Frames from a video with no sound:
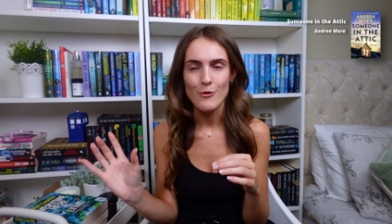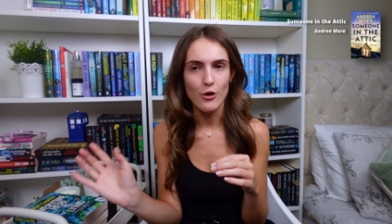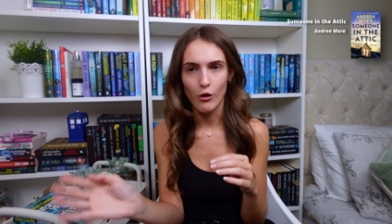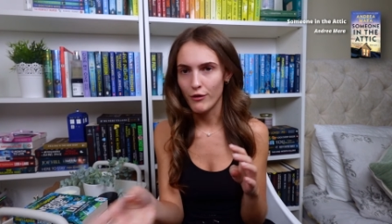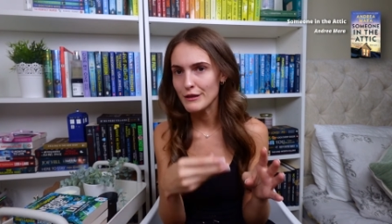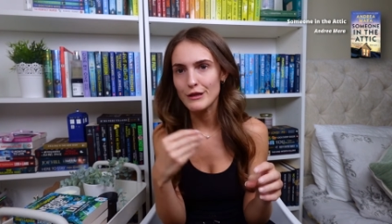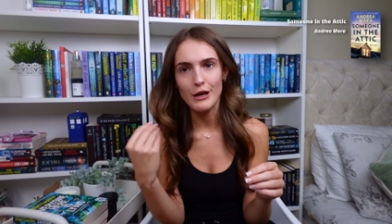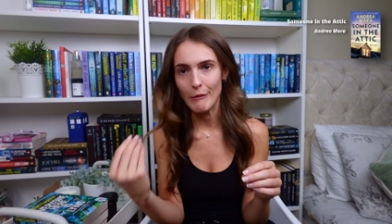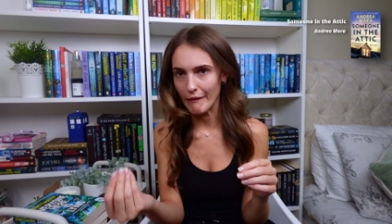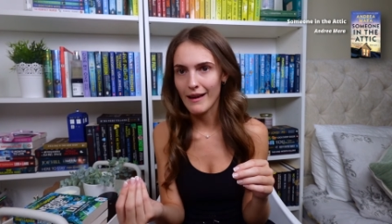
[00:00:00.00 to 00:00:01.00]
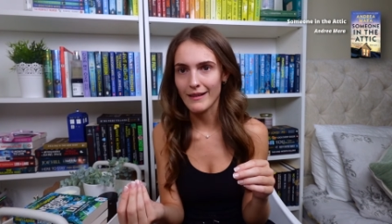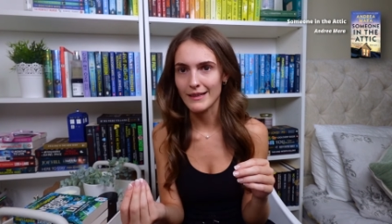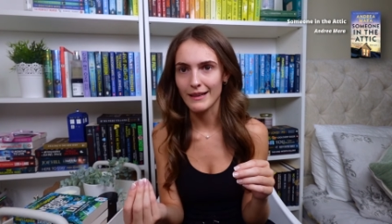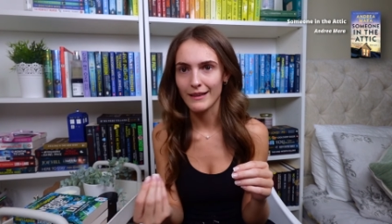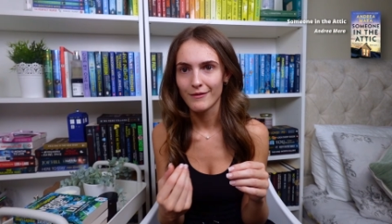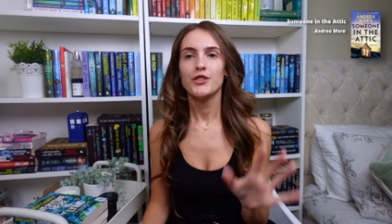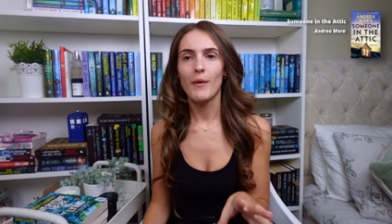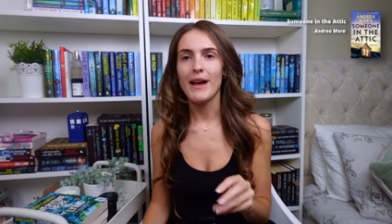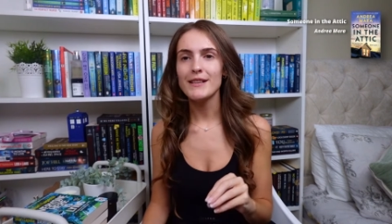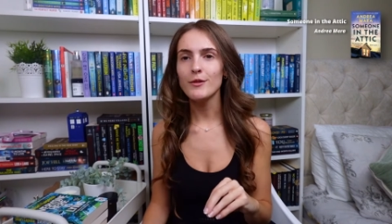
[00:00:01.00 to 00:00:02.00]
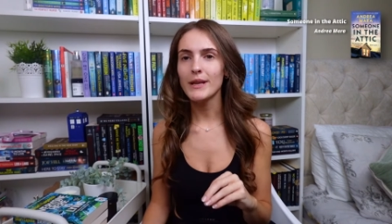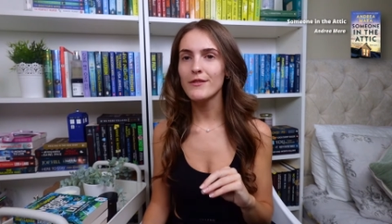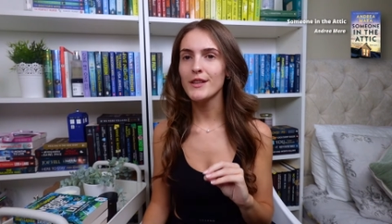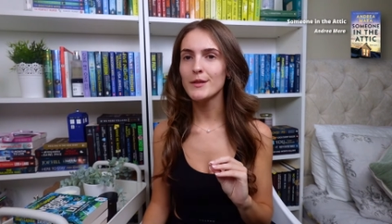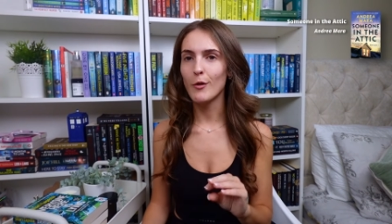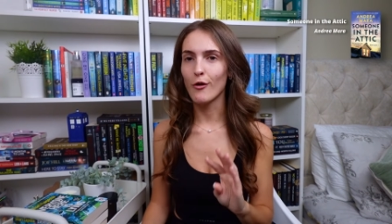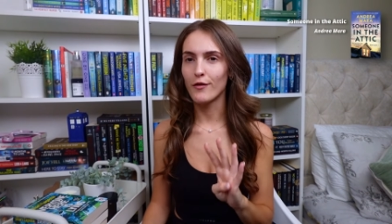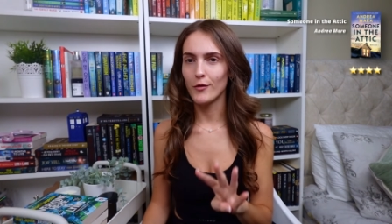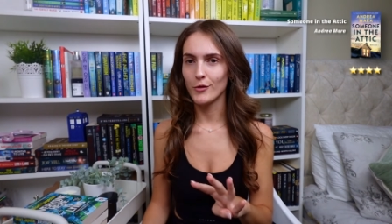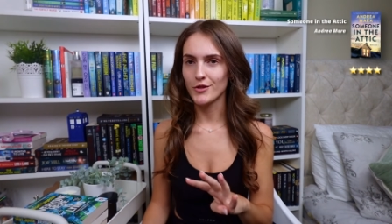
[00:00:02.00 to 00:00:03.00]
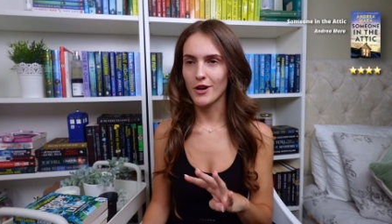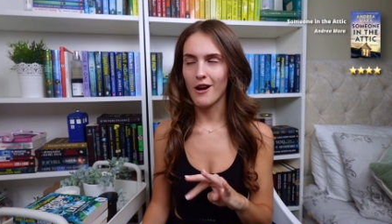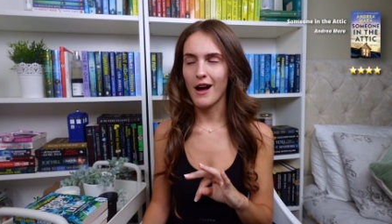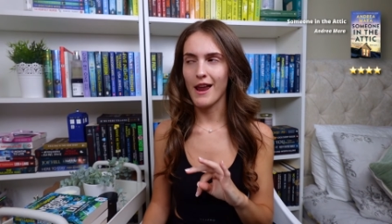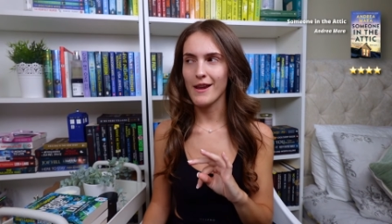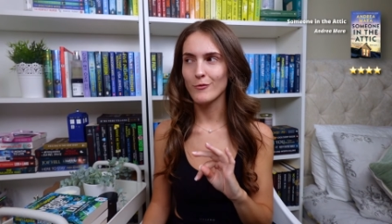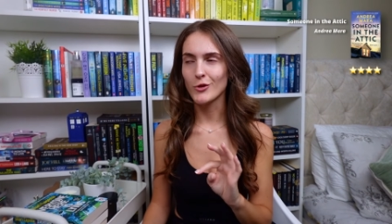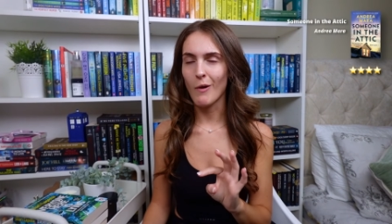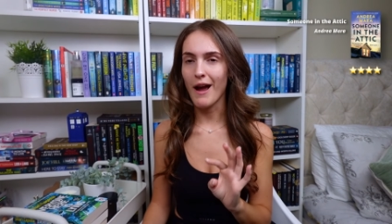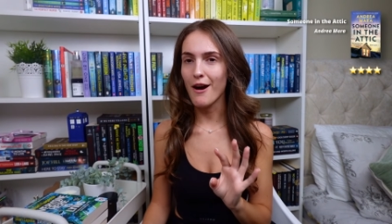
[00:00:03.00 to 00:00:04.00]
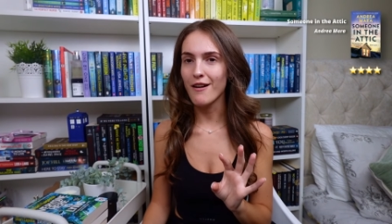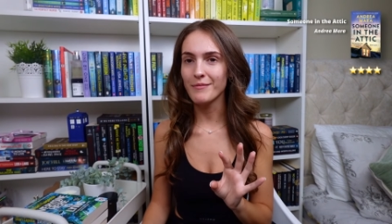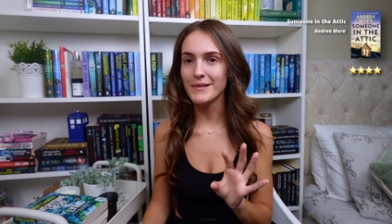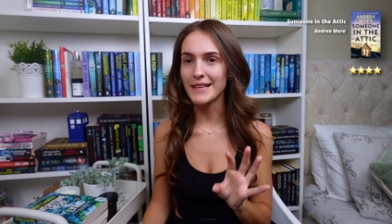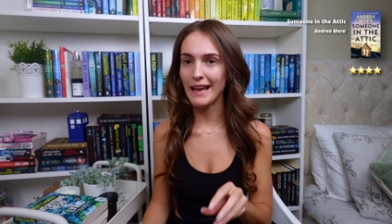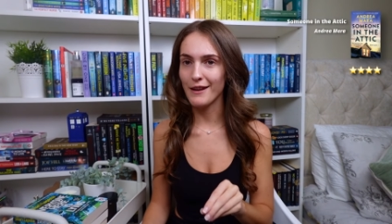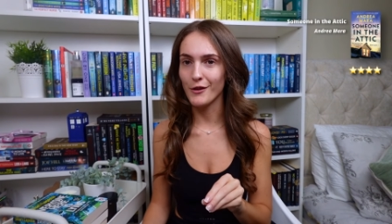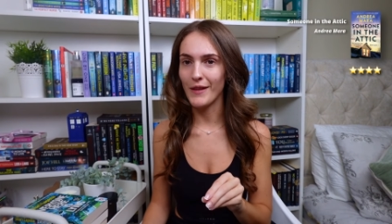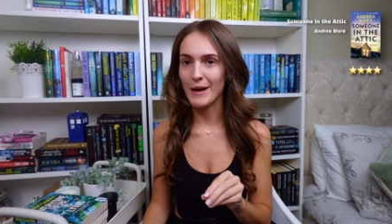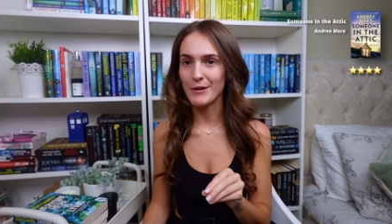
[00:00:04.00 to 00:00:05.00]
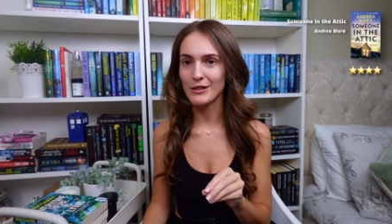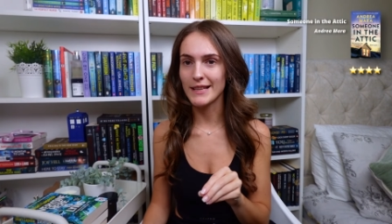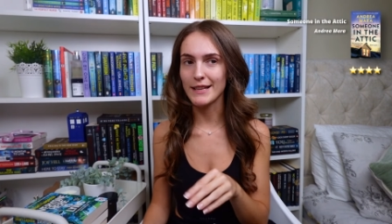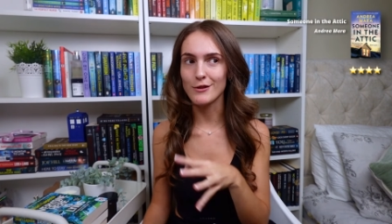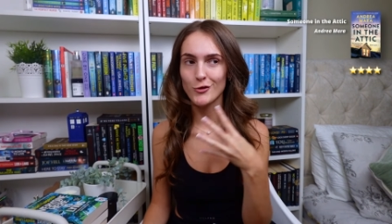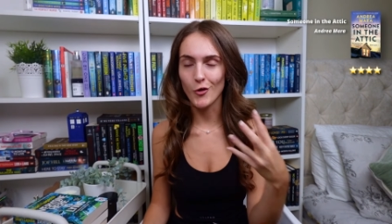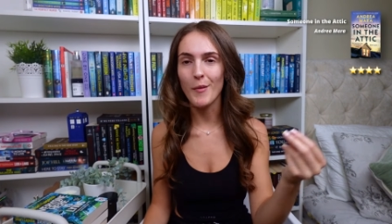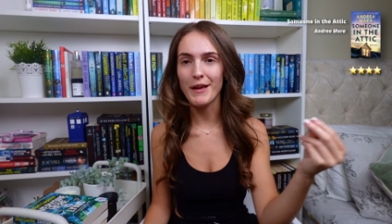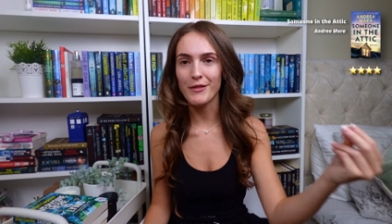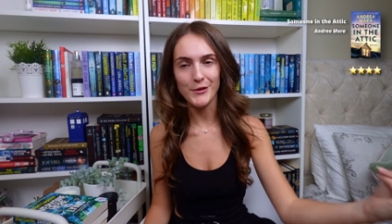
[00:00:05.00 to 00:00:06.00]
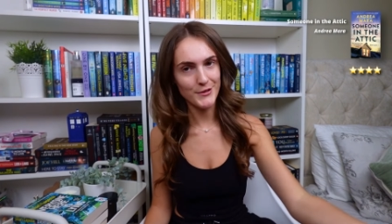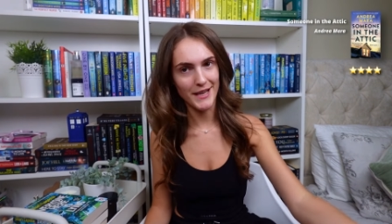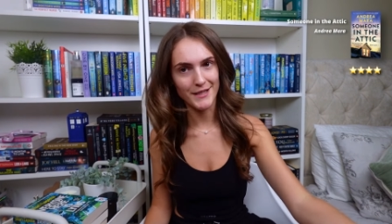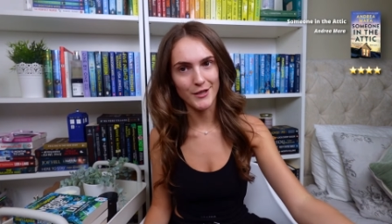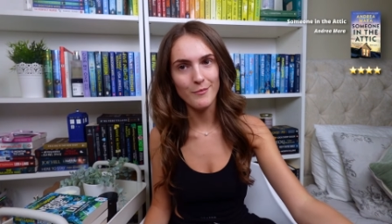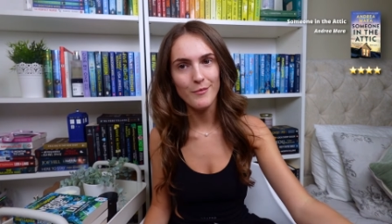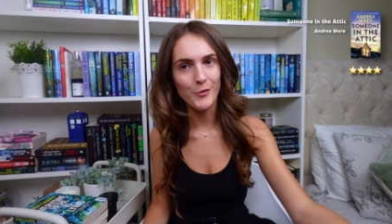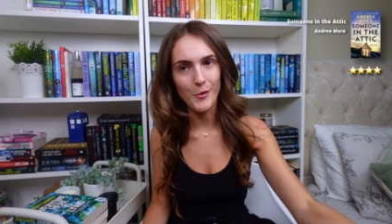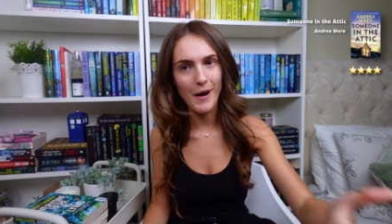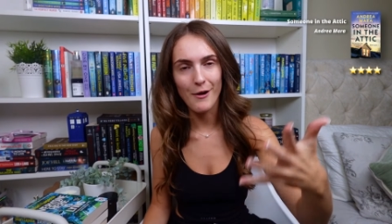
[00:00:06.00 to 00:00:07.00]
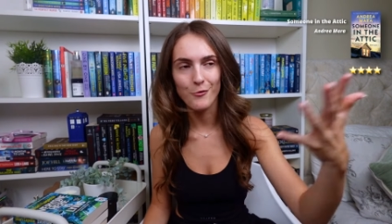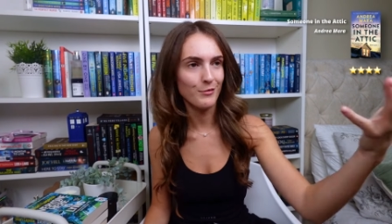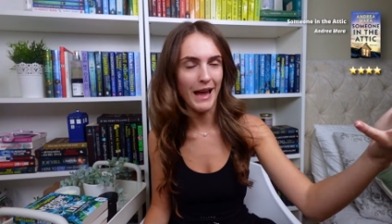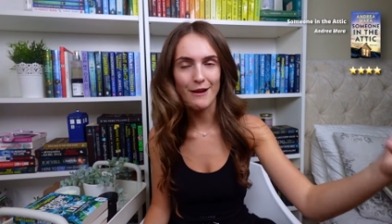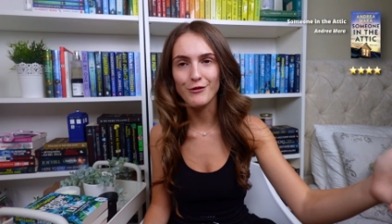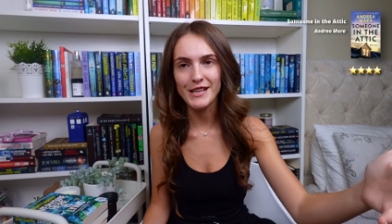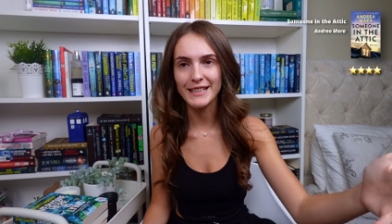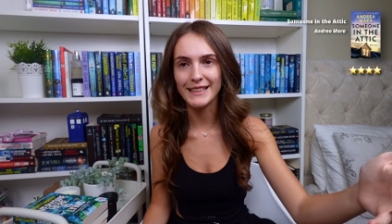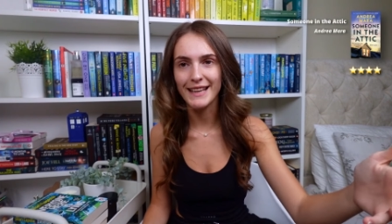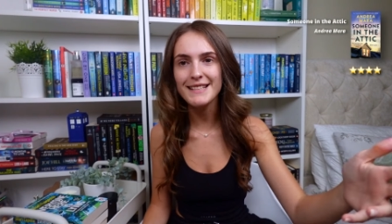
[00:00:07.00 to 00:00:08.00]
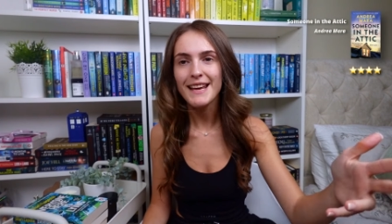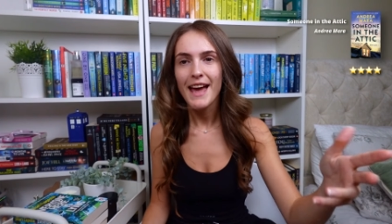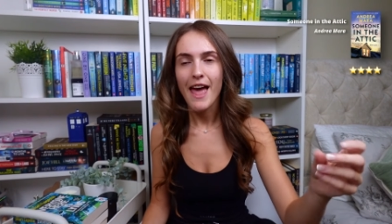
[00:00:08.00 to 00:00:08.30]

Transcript: nothing to do with the attic. So I ended up giving this book four star and it was quite hard for me to land on that because like you saw my enthusiasm throughout like reading this.